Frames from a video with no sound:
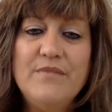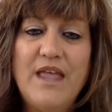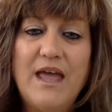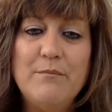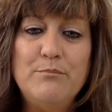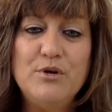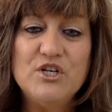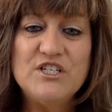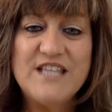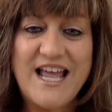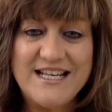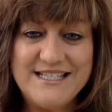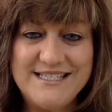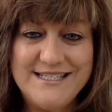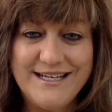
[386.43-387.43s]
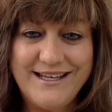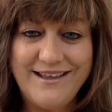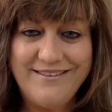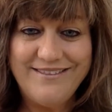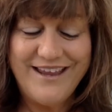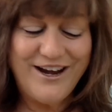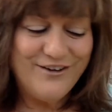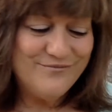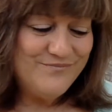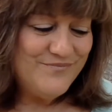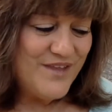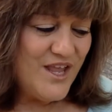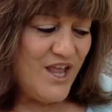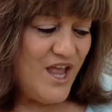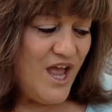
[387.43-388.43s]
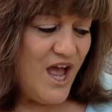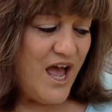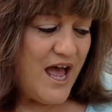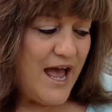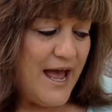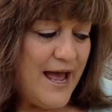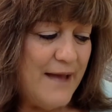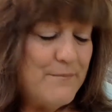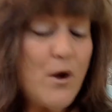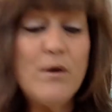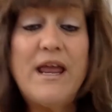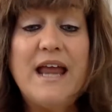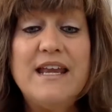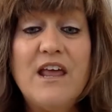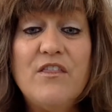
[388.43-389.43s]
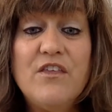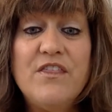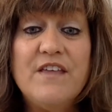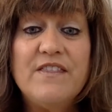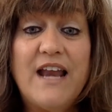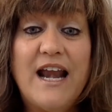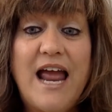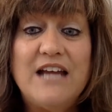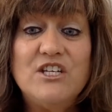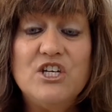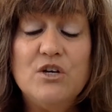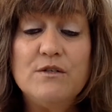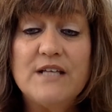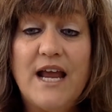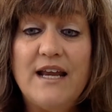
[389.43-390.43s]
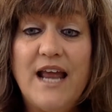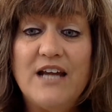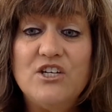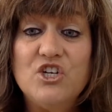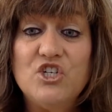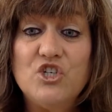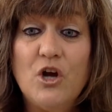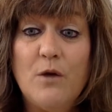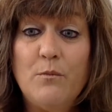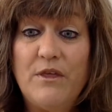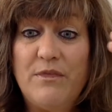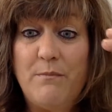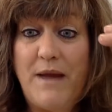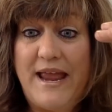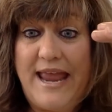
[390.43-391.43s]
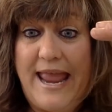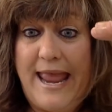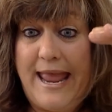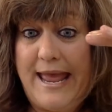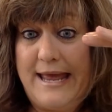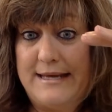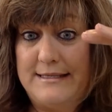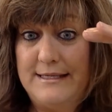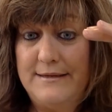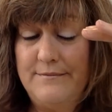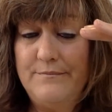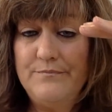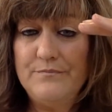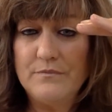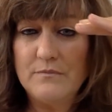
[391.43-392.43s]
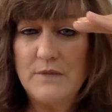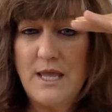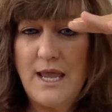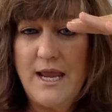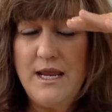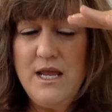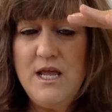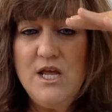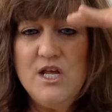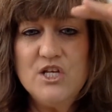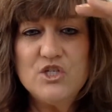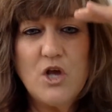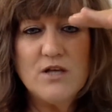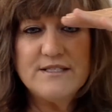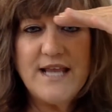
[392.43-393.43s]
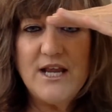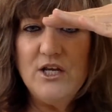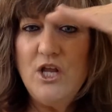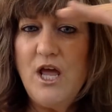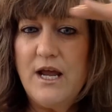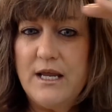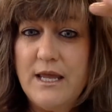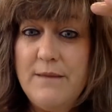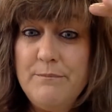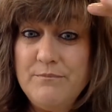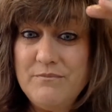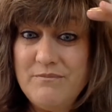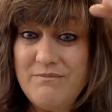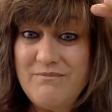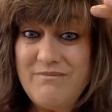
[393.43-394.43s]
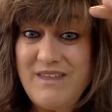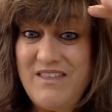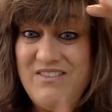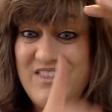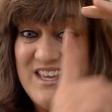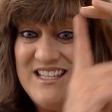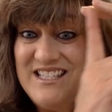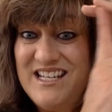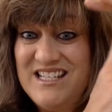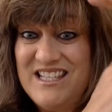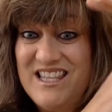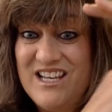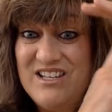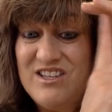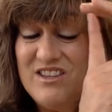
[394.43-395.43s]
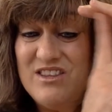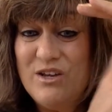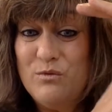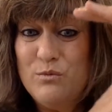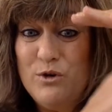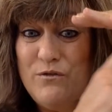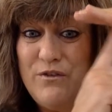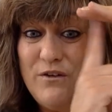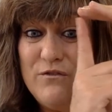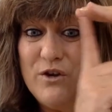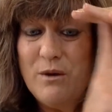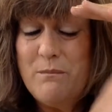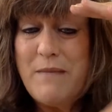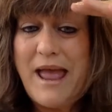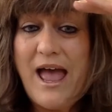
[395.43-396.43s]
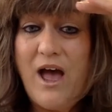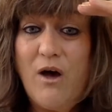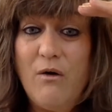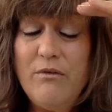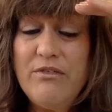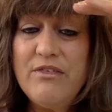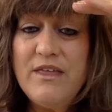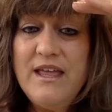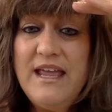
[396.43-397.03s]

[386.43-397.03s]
and push that stick in there. Okay, another thing that I like to do is I like to show them with my hand. Okay, so I'll say, look, this is the roof of your mouth,